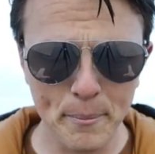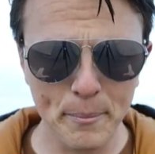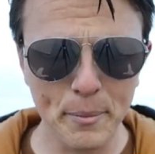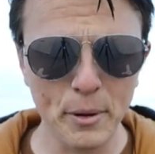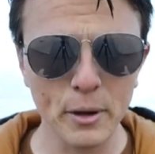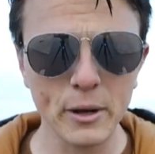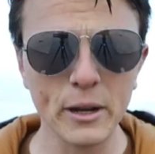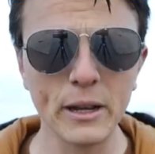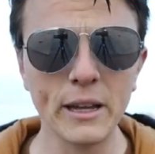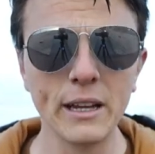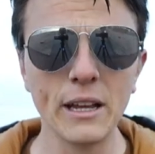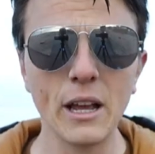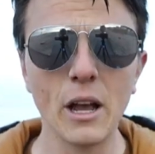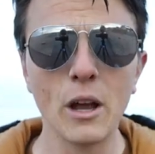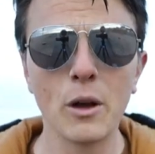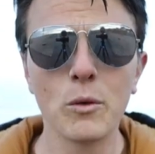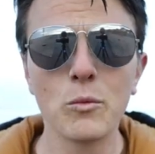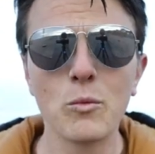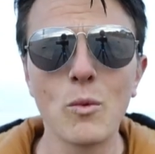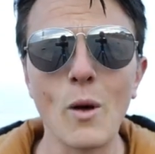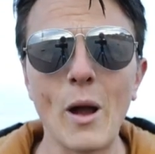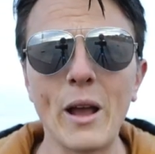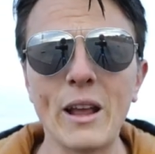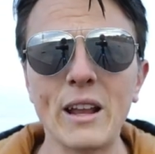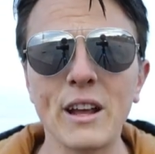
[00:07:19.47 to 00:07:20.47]

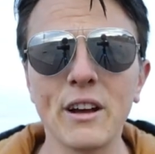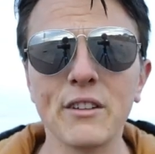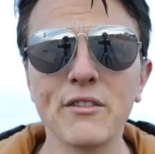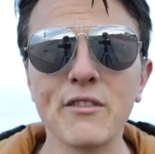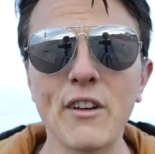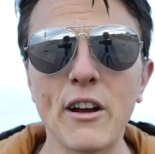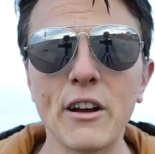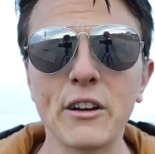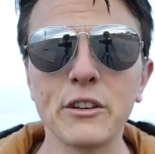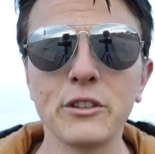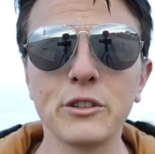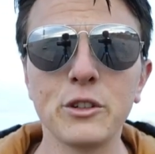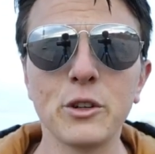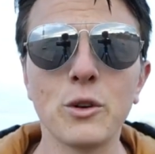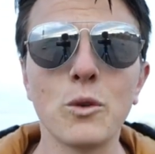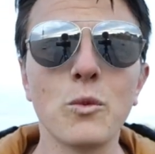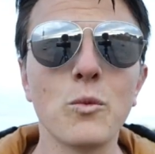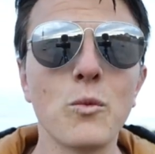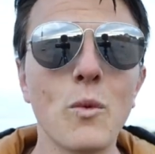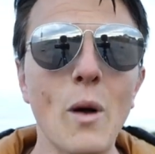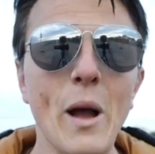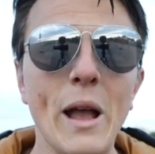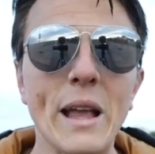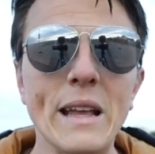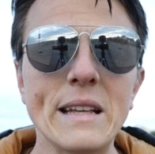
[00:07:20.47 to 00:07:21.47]
Putting weight around your
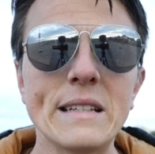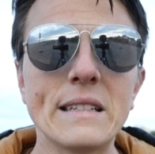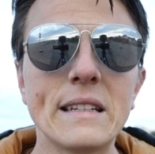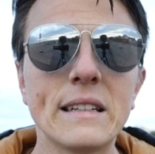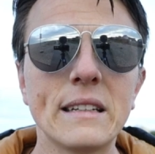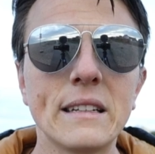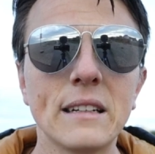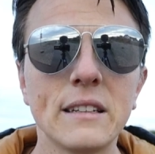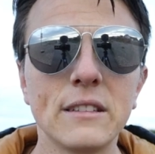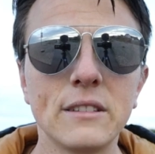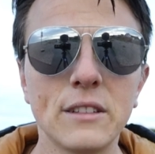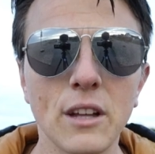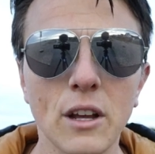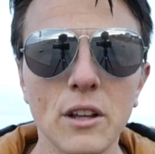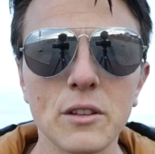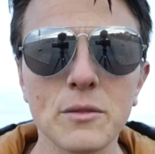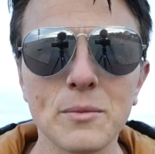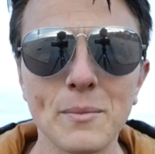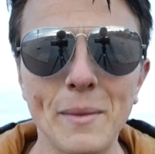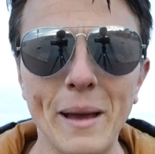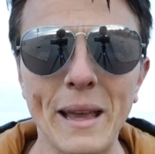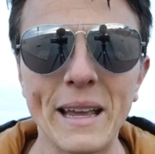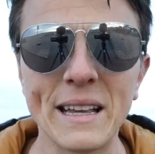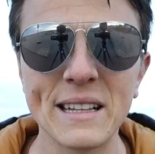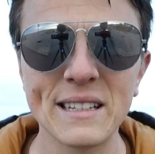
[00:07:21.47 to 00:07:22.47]
waist
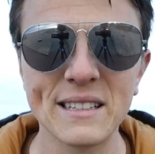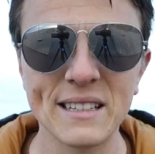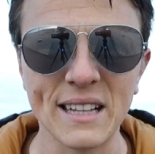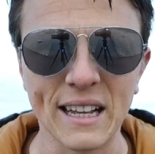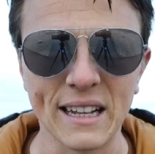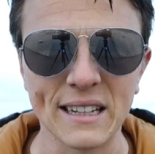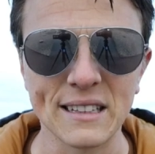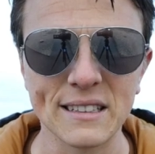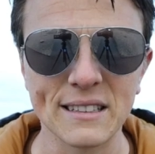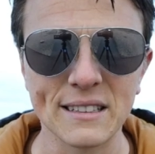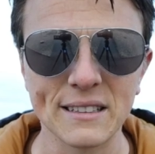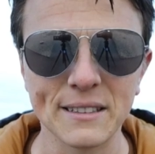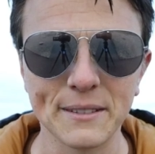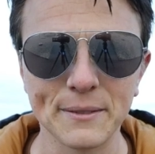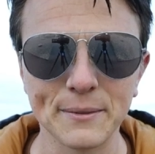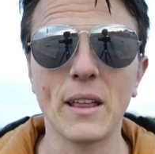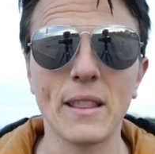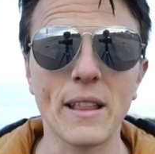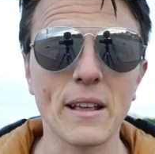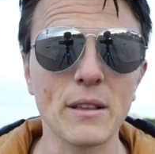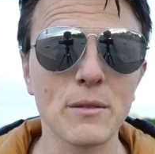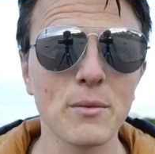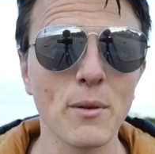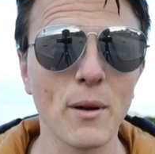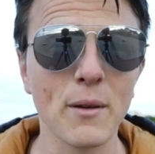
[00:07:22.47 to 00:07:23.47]
does make sense.
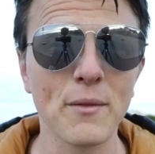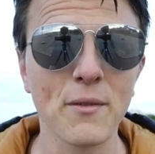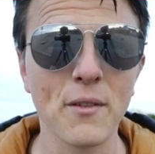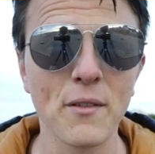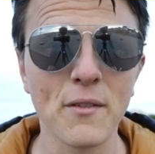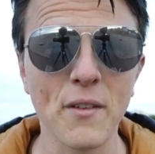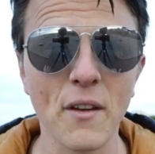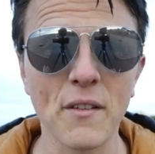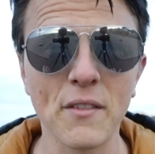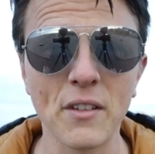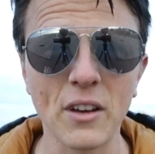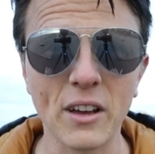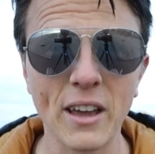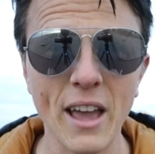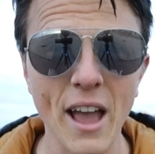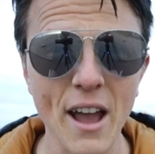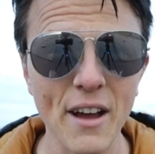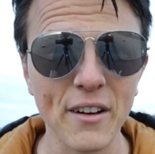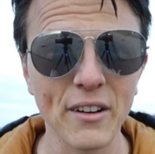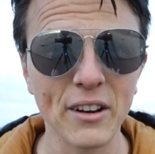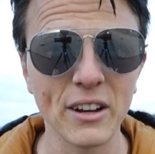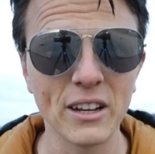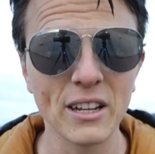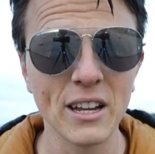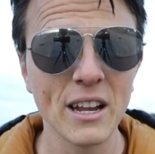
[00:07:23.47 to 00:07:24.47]
And that's why if you've ever
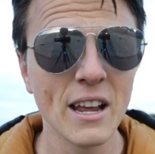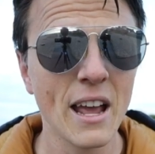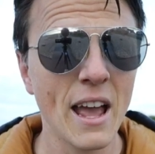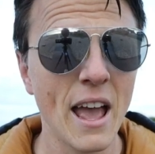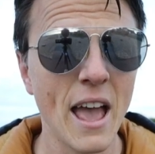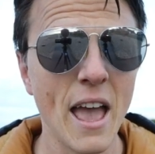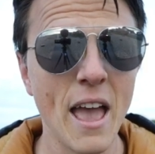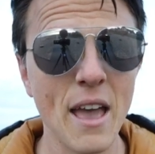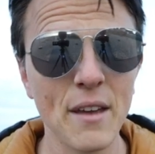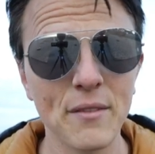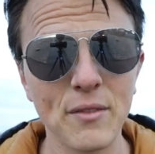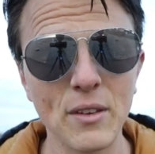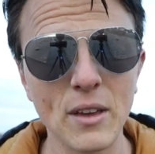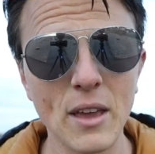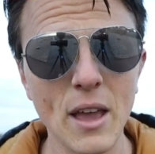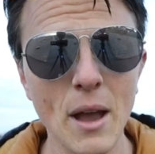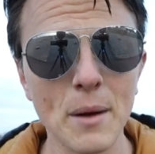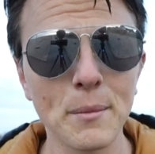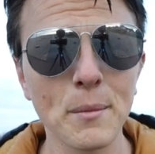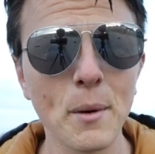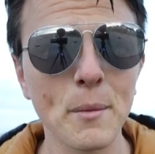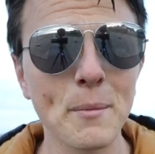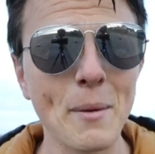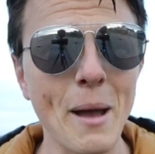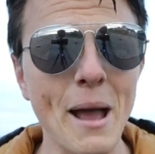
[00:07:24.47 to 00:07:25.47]
carried a heavy
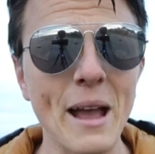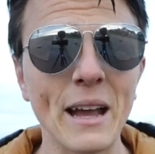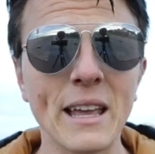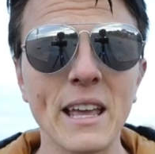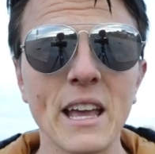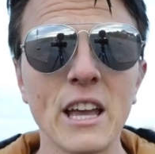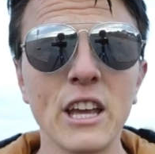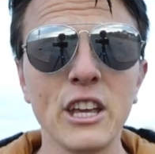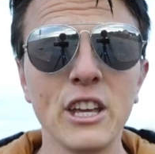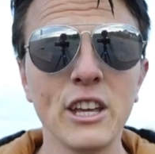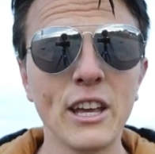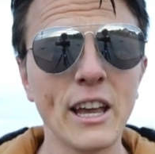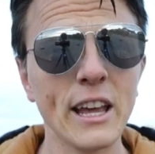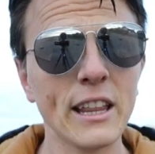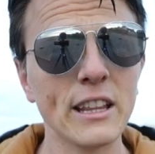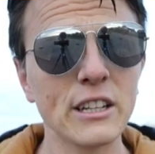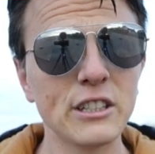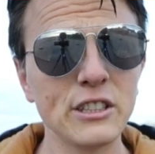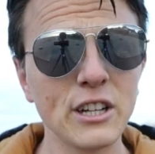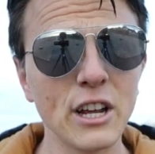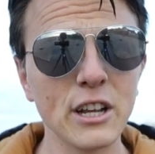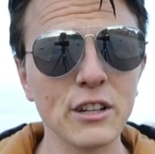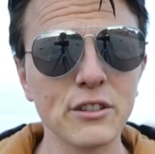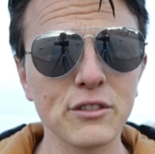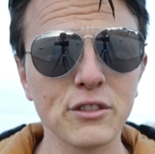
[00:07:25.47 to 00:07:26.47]
camera bag, you get the
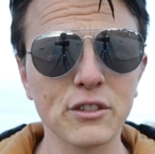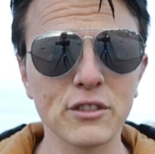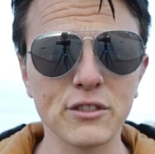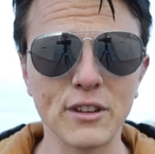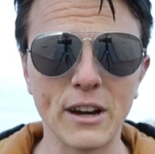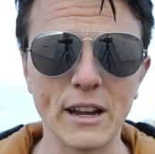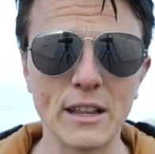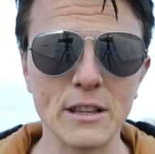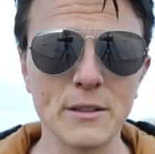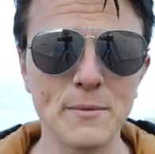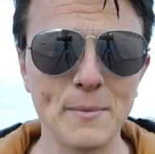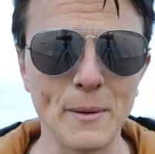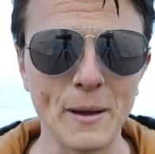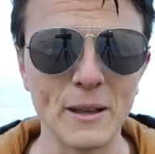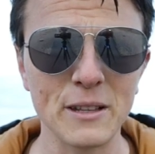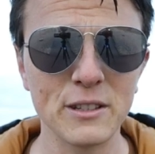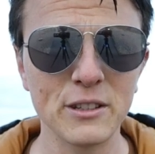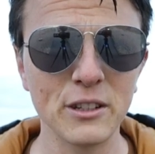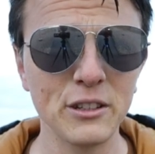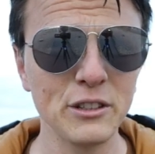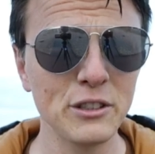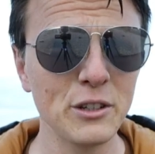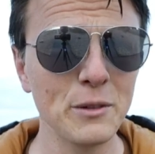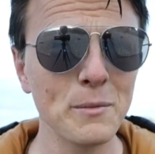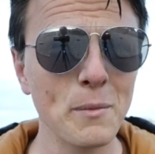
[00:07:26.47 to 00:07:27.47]
chest restraints, but as
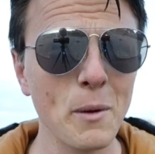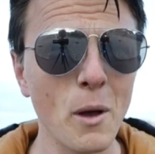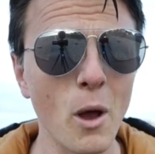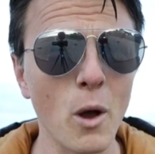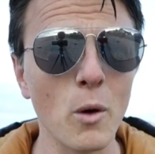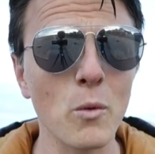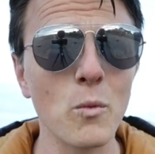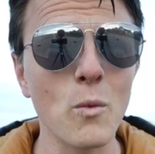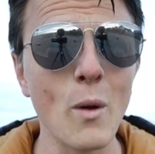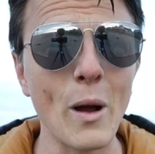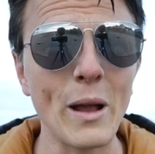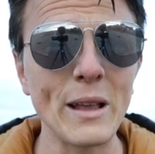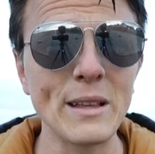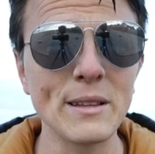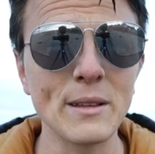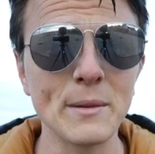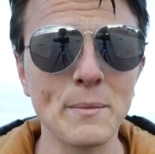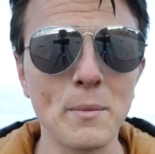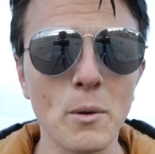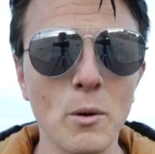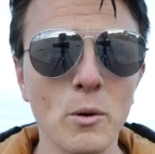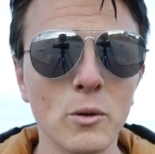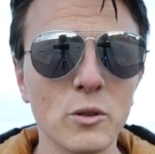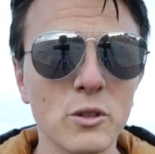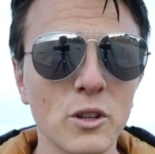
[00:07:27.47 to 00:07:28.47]
soon as you put a waist
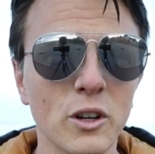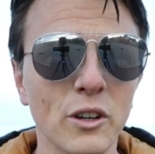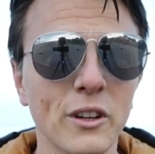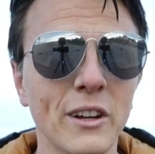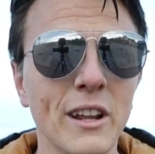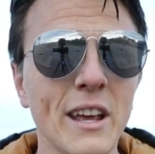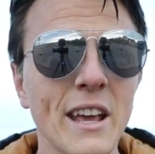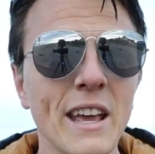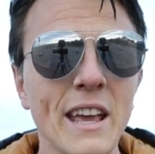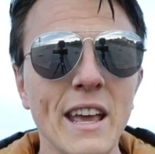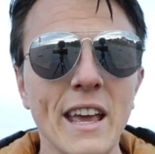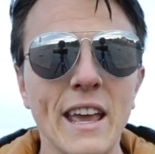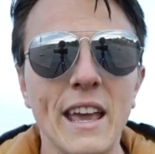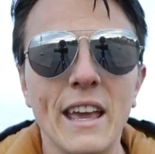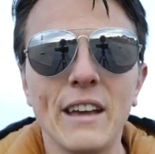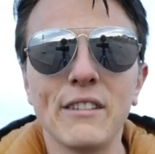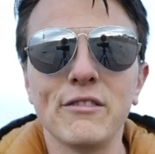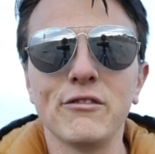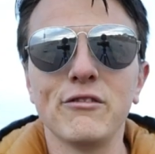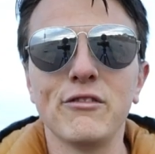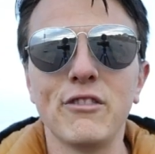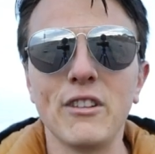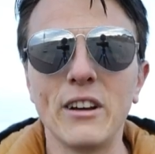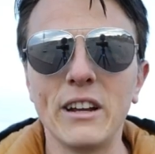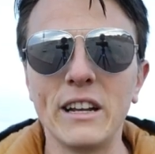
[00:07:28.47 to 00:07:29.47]
support on,
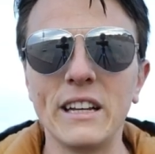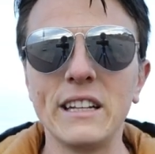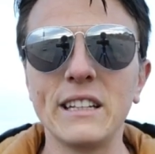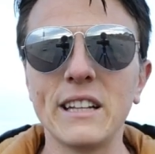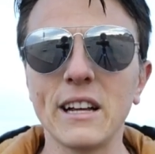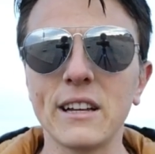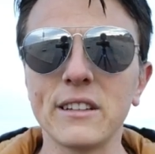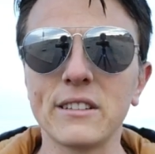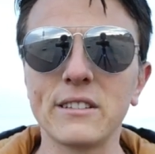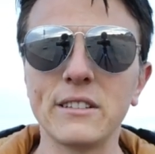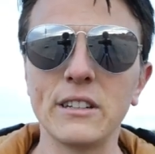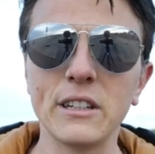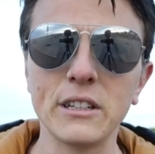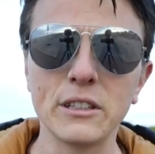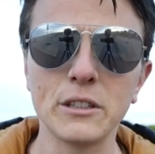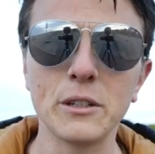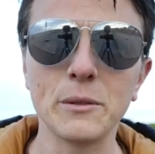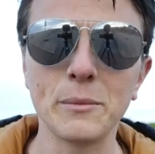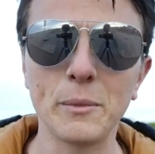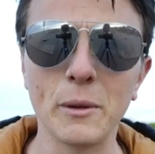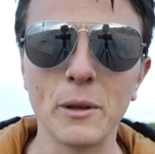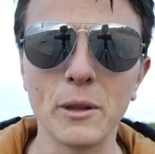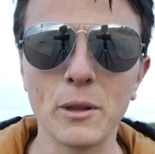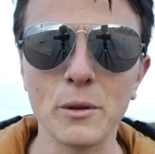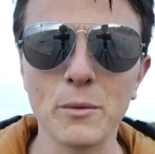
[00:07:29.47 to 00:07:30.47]
it really does
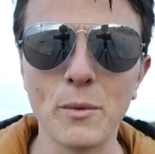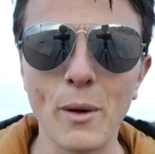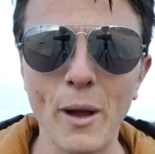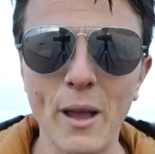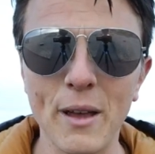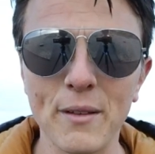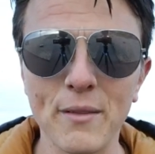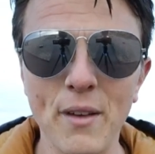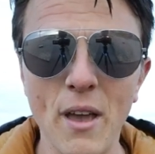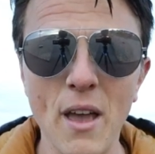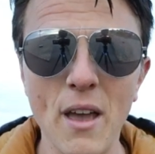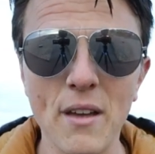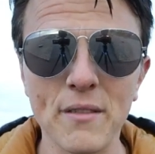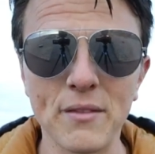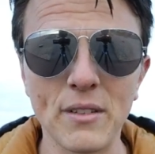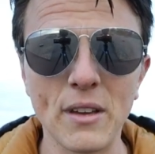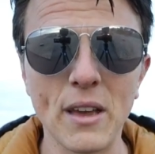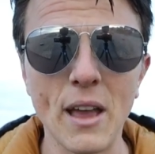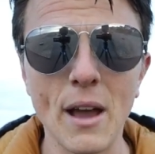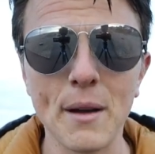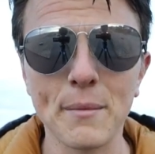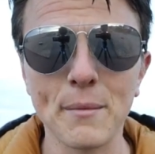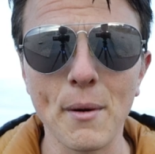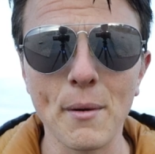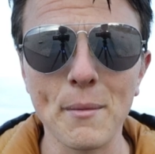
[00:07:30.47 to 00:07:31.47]
distribute the weight of a heavy
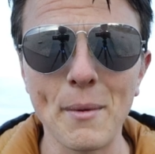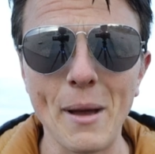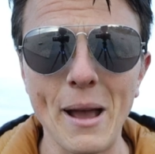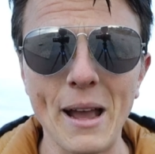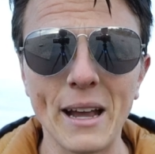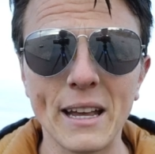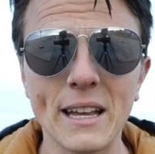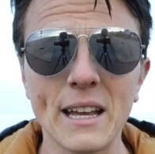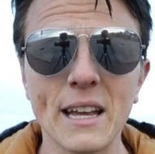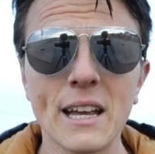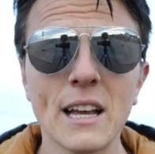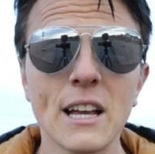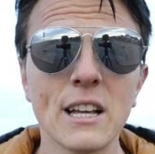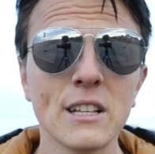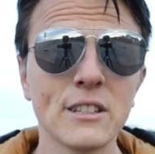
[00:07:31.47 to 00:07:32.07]
camera bag.